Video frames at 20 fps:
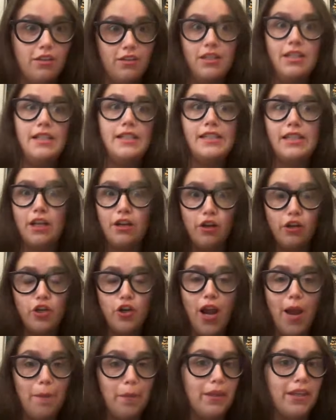consider
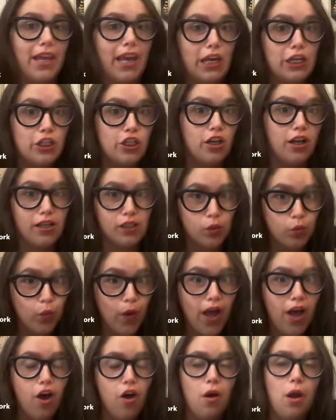your application as
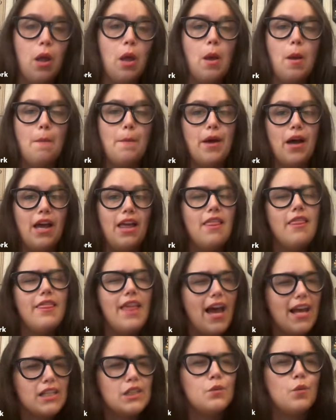well, but
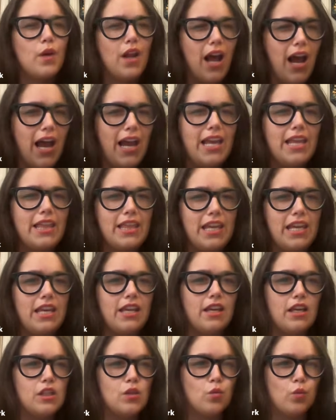that's what I
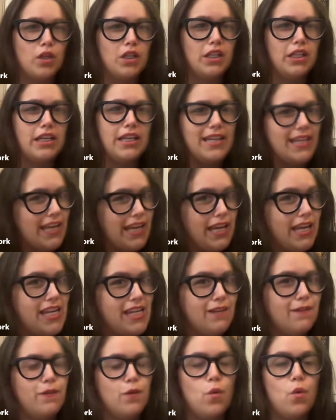think is really
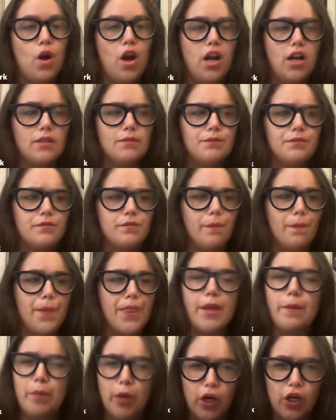key for
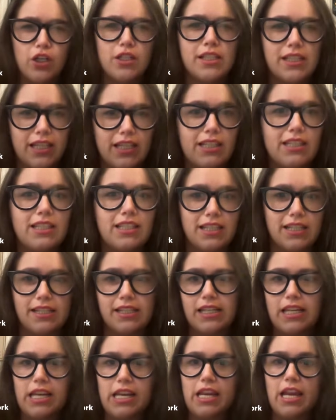the person to
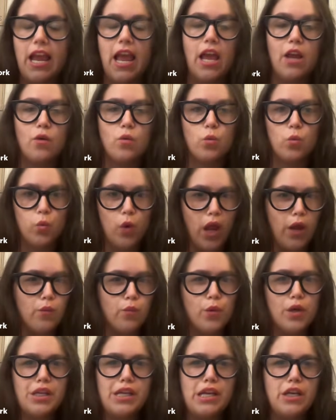see and
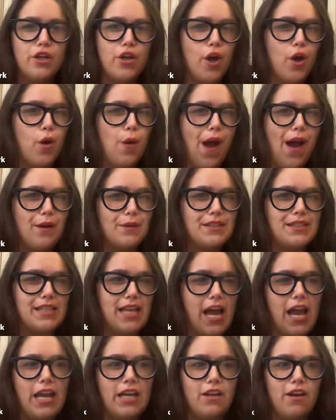really know,
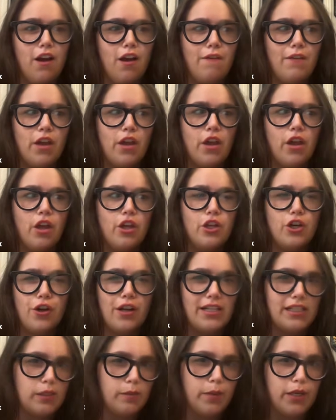outside of your
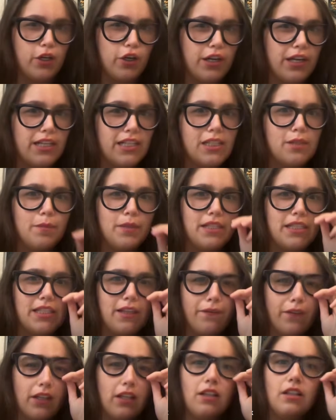experience
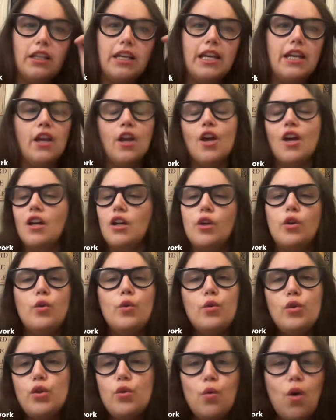specifically,
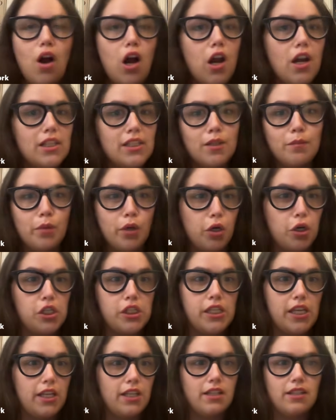who you are as a
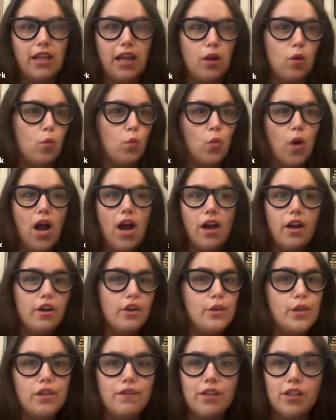person. Like, why are
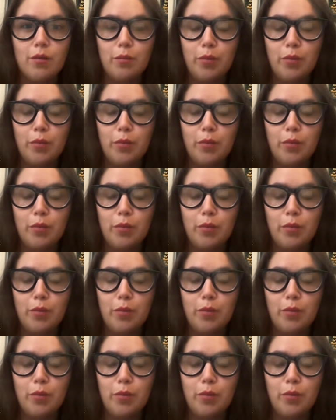you even